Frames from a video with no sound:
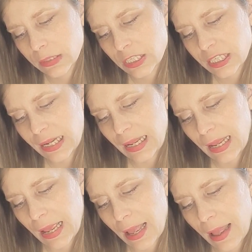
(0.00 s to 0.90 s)

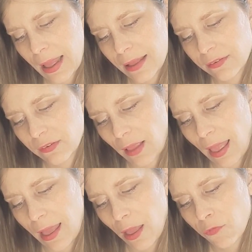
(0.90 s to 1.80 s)
T, S,
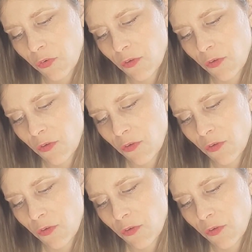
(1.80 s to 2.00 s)
F,